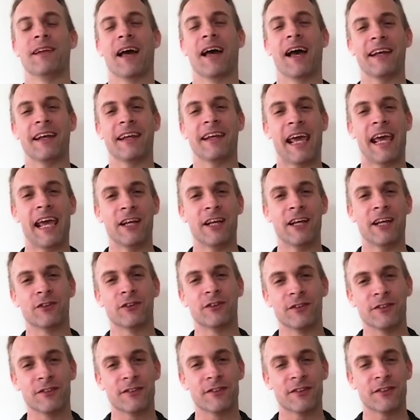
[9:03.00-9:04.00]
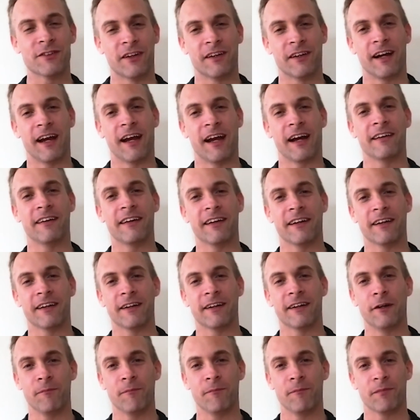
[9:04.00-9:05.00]
angels are
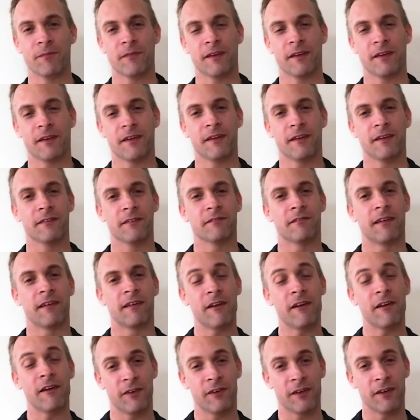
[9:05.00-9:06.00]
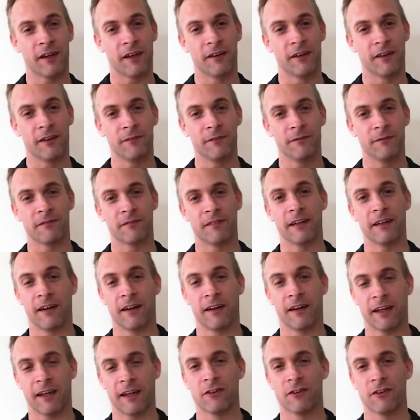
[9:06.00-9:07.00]
Ariel, Raphael, right?
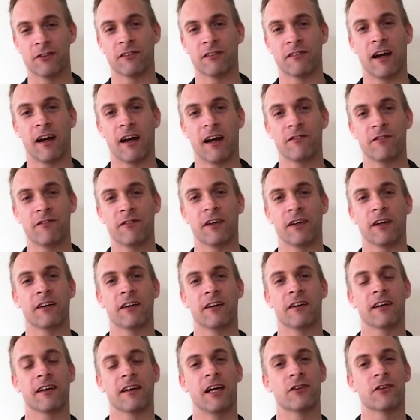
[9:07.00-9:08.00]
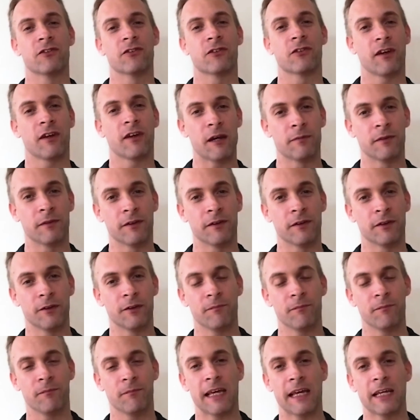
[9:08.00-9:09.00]
Archangel Raphael, Archangel Gabriel,
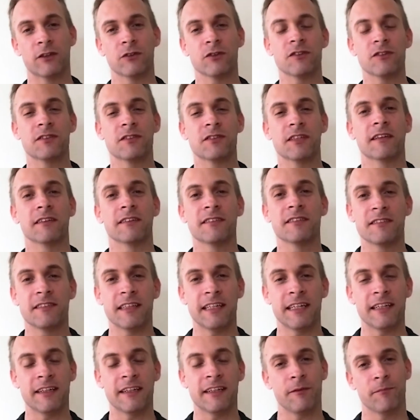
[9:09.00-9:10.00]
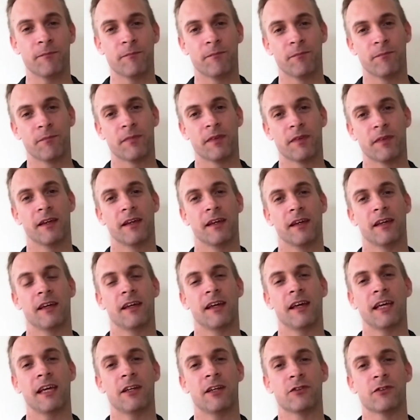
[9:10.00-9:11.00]
Angel Celestina,
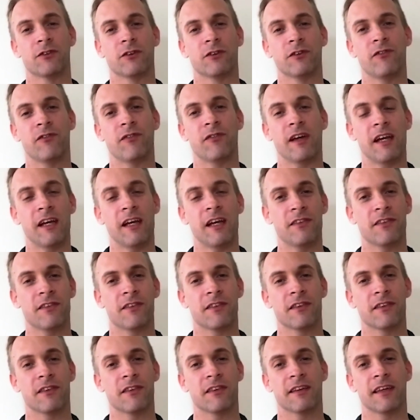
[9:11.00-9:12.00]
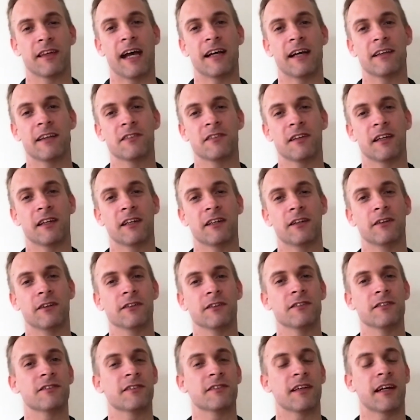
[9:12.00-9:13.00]
Angel Faith, Cassiel,
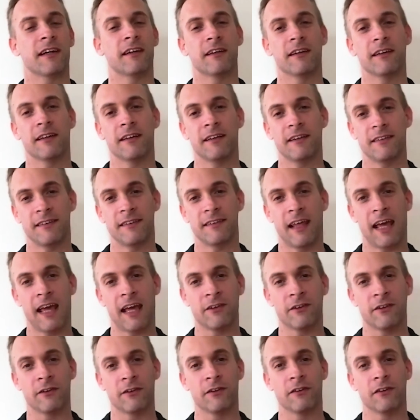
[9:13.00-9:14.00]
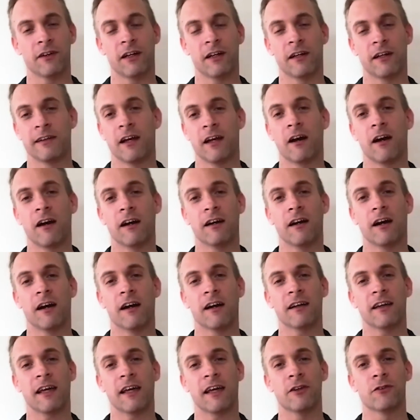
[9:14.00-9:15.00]
Sarah, Daniel, and
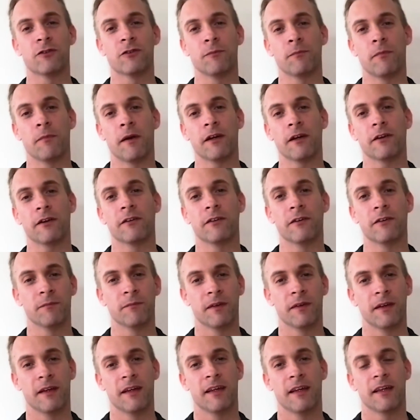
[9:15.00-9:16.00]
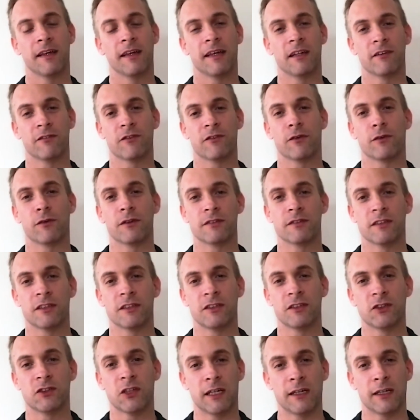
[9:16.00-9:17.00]
Archangel Michael. And of course, the
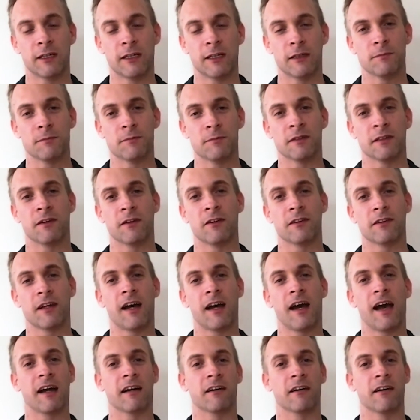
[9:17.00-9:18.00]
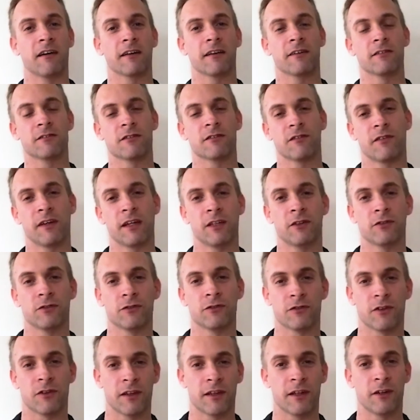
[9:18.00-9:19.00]
cherubs and all the hierarchies of angels are
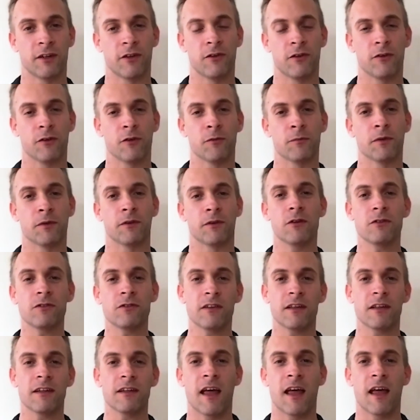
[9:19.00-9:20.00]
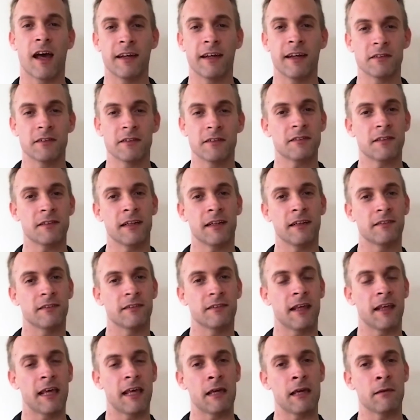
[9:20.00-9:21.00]
there too. But those are the 9 distinct
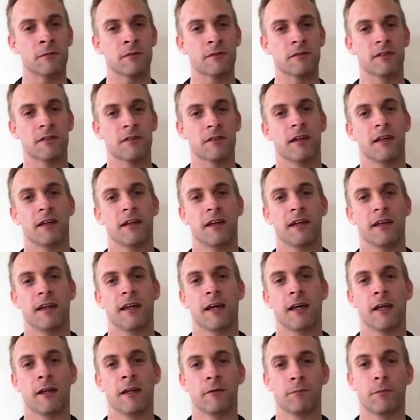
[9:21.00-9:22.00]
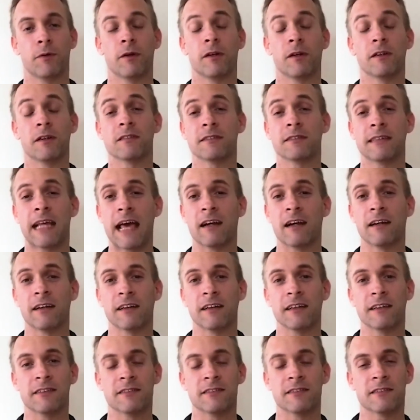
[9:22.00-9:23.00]
names and
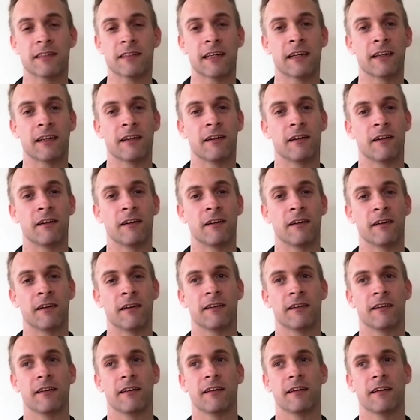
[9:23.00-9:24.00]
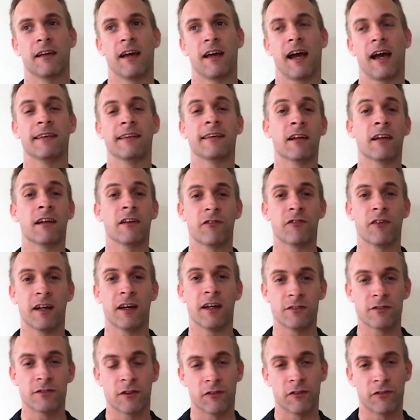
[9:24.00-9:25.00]
personalities that are identified
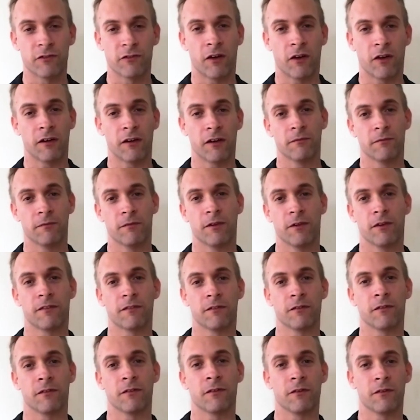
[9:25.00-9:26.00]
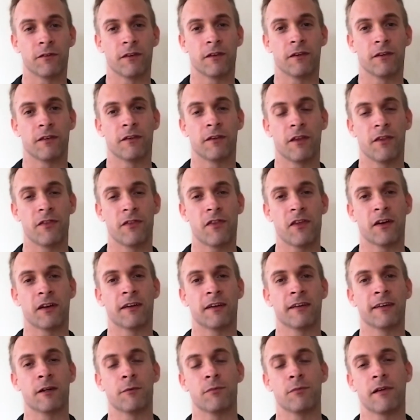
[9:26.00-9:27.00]
so far through the theory
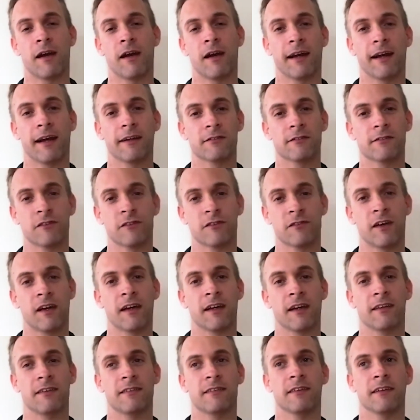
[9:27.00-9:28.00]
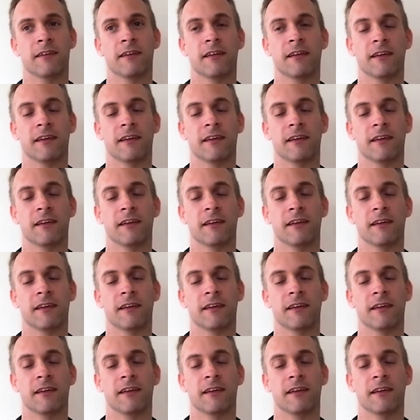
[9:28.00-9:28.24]
and practice of IET. It